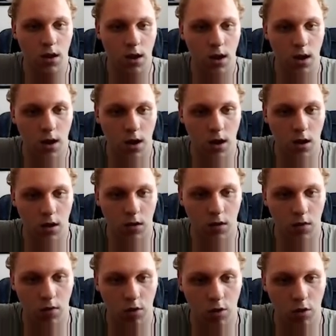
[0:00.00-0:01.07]

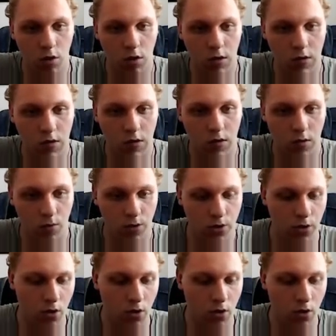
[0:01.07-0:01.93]
and change this to